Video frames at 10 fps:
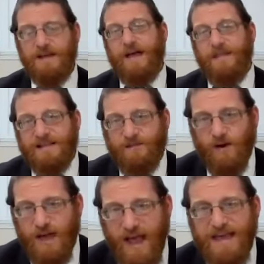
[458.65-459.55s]
And that's
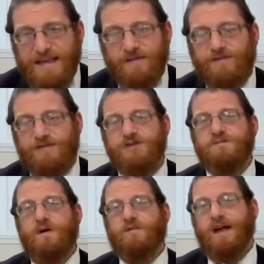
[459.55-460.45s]
why Eikev
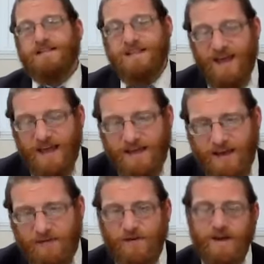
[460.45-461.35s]
Tishmon. That's the
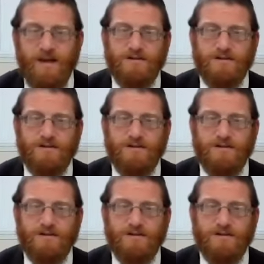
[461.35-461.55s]
Eikev.